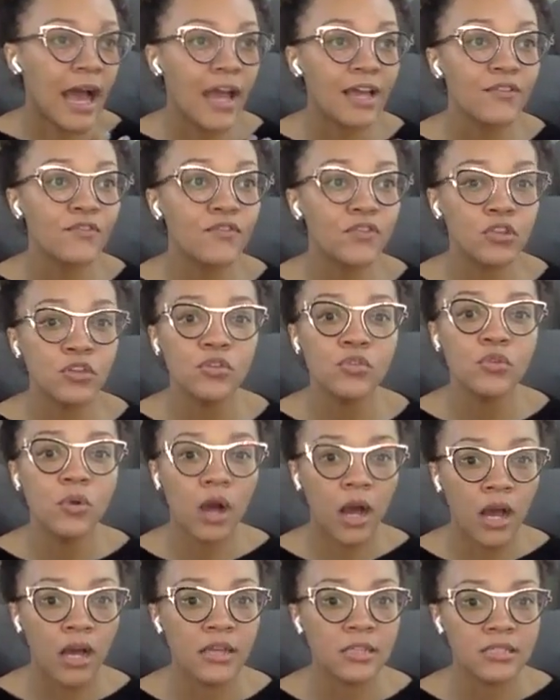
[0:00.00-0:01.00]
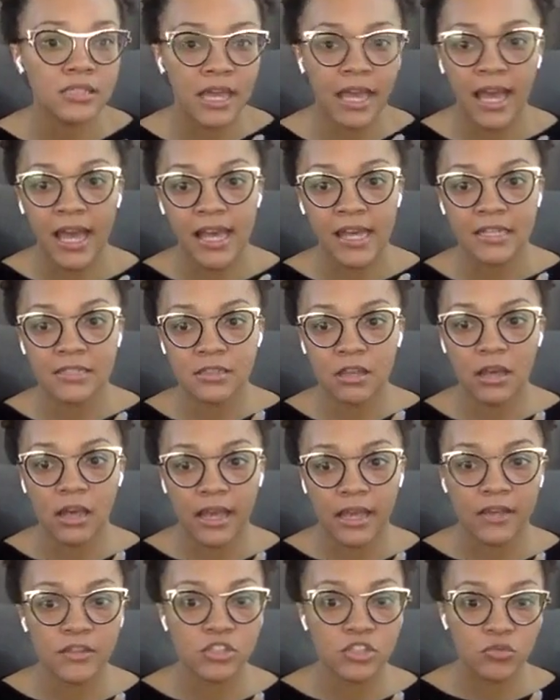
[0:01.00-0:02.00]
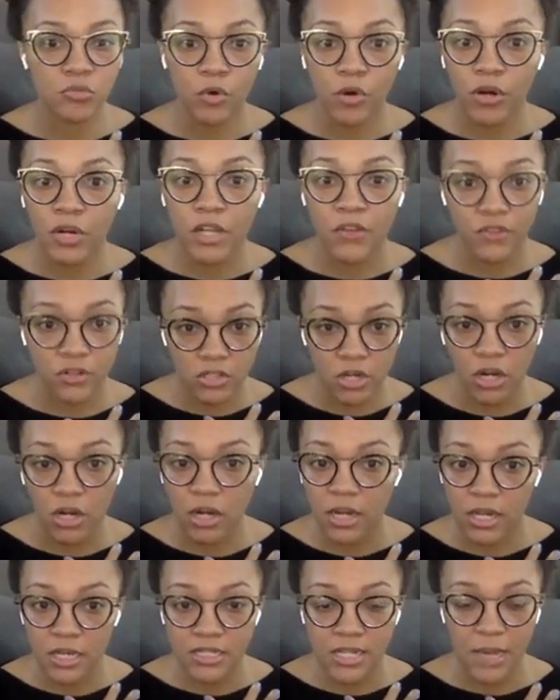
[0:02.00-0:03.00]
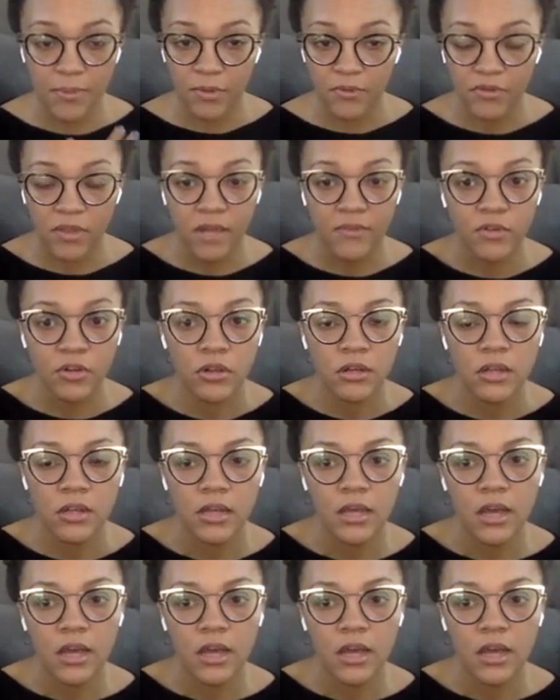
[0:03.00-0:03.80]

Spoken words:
view us as sorority fraternity type of level.